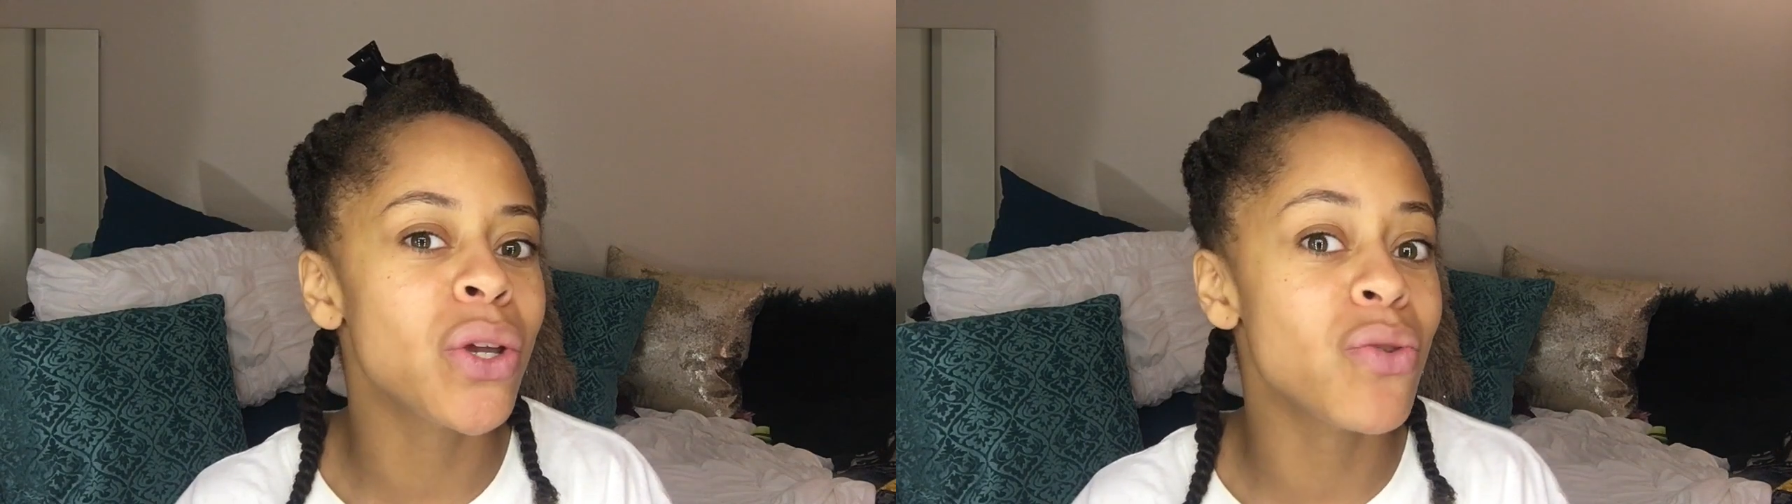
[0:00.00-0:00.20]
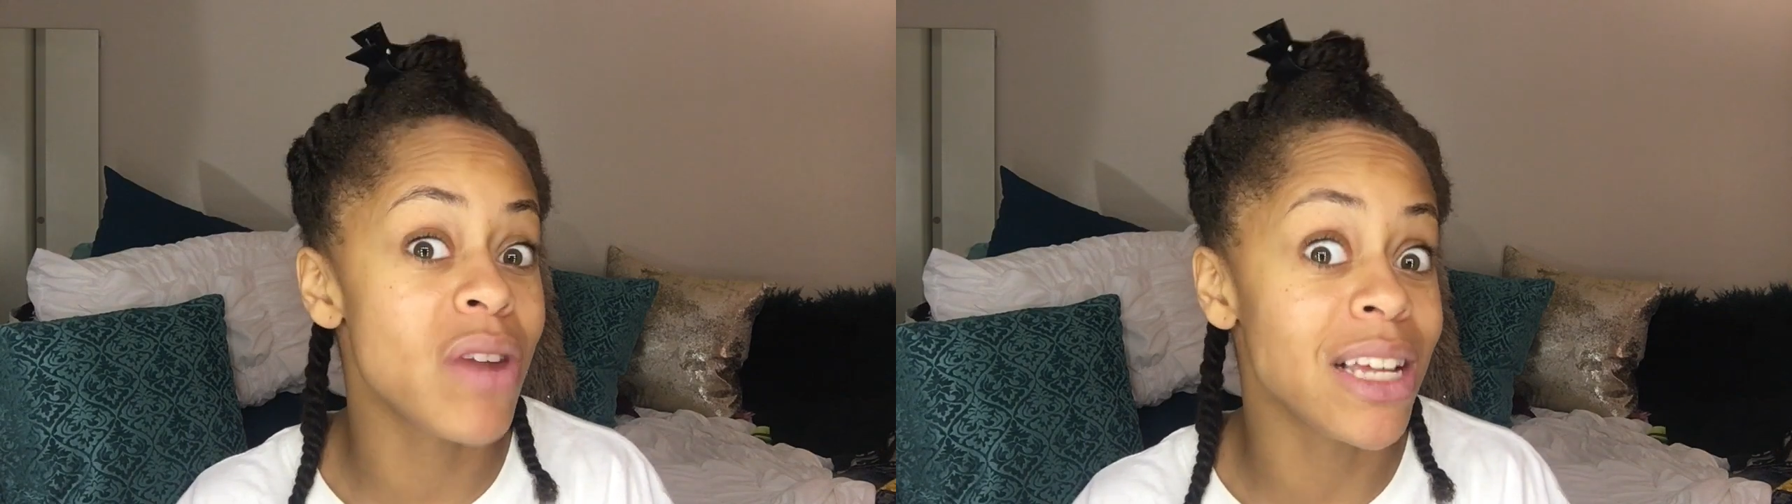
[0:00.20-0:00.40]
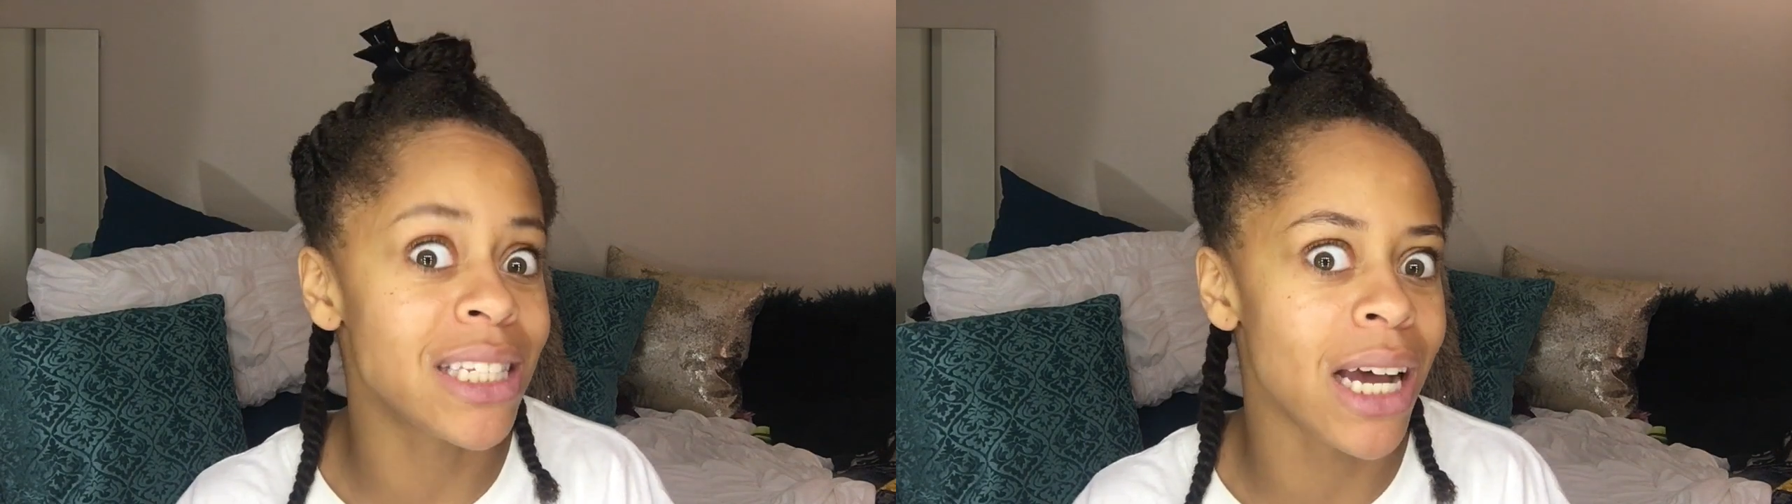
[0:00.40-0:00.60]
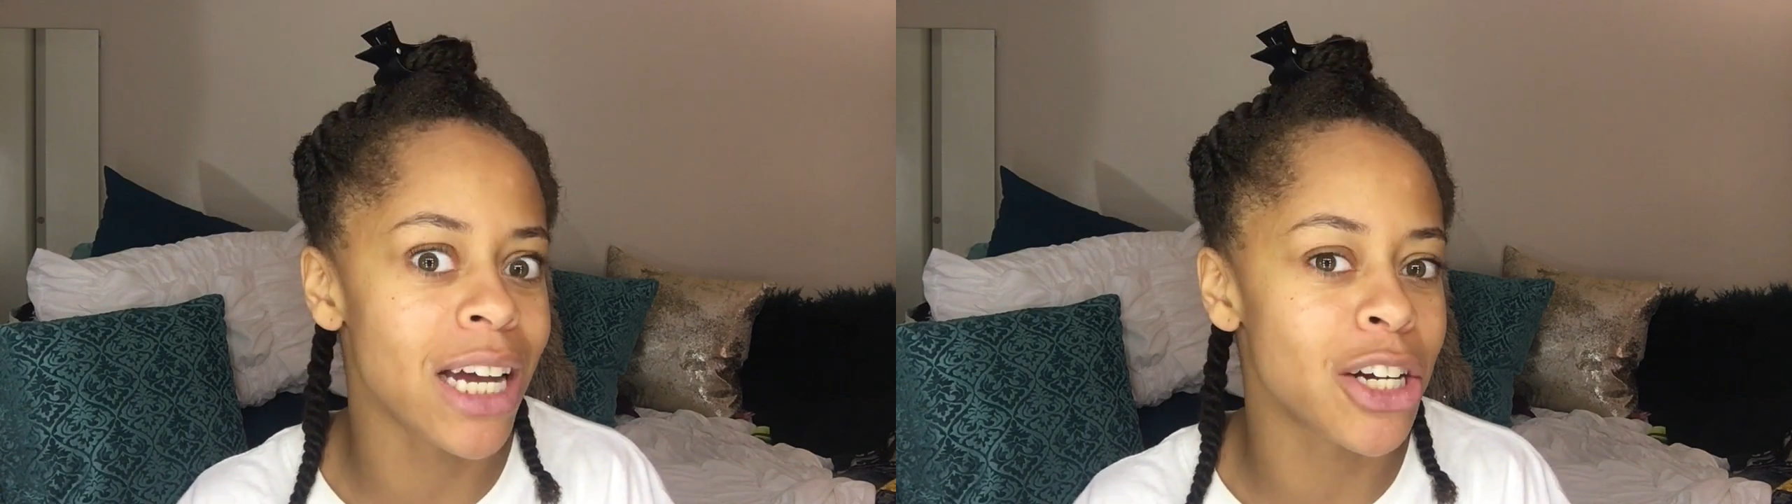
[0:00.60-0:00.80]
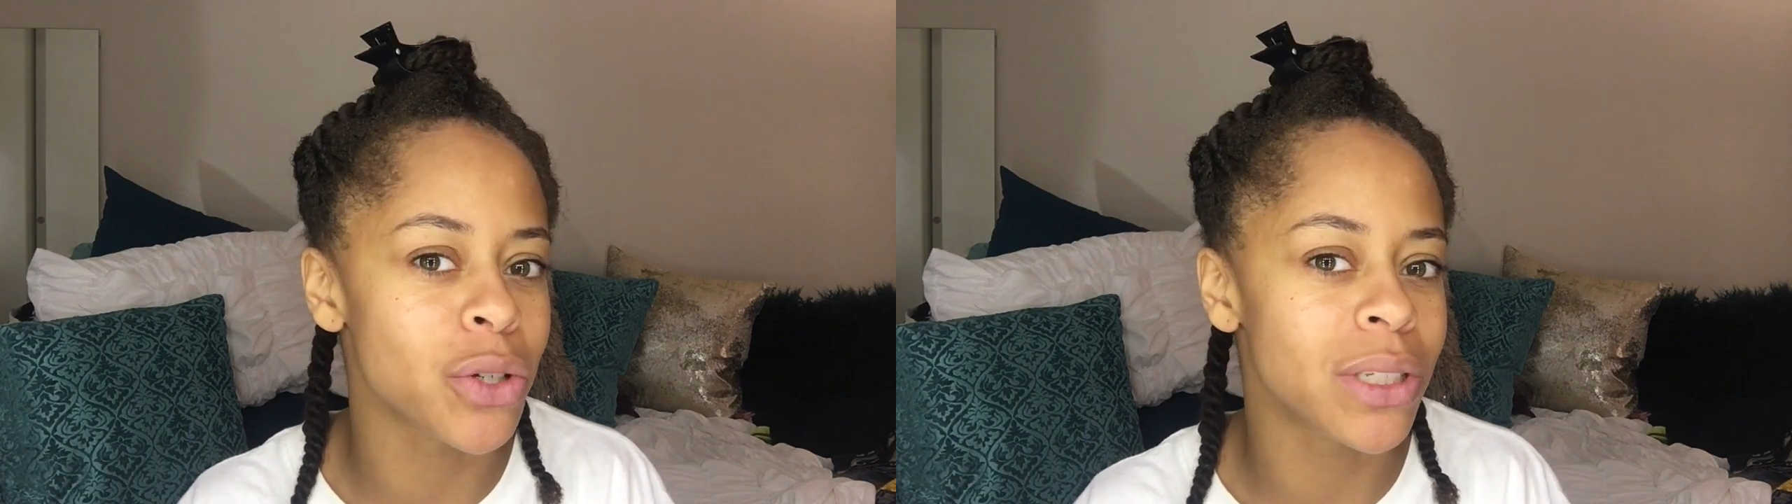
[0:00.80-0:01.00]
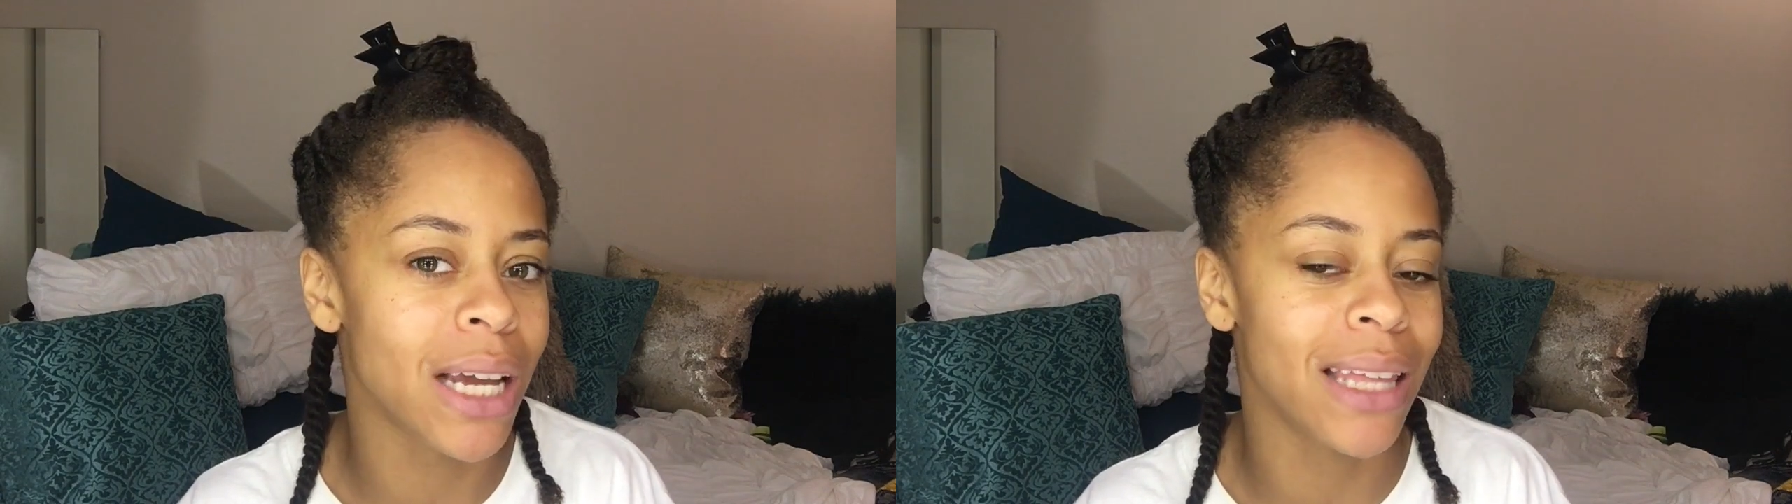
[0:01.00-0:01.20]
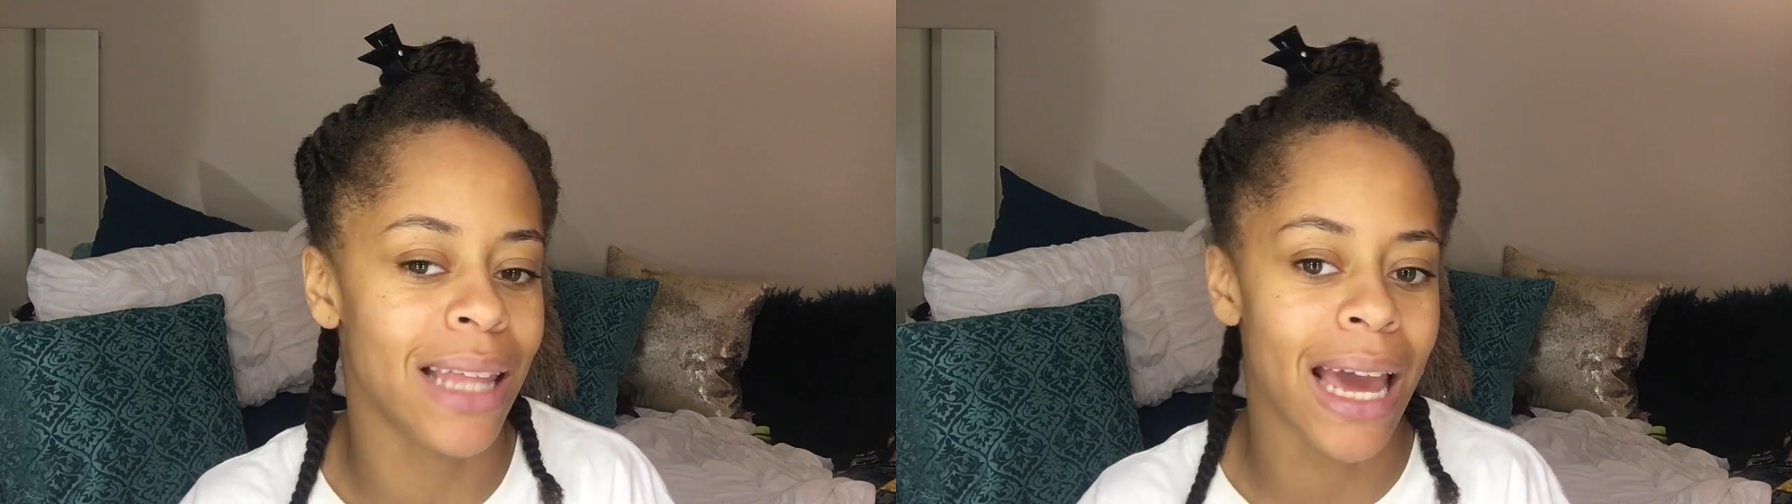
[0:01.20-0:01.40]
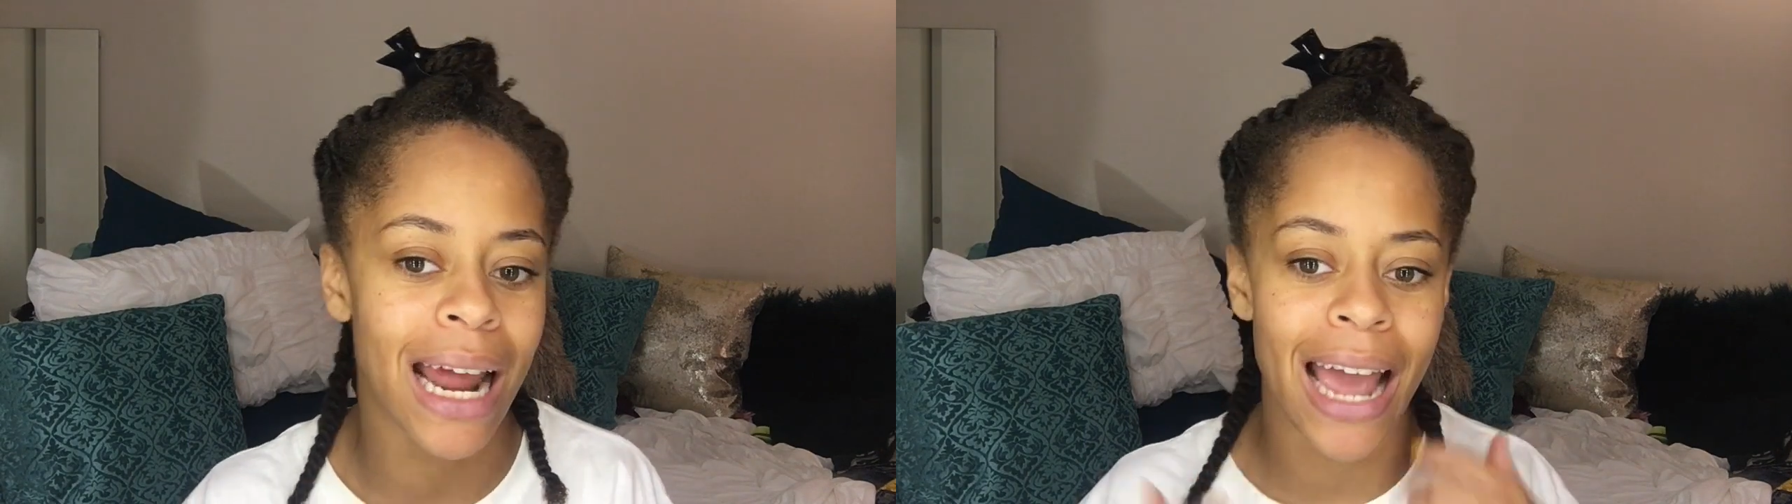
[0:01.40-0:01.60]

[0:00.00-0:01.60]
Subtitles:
you need to understand that.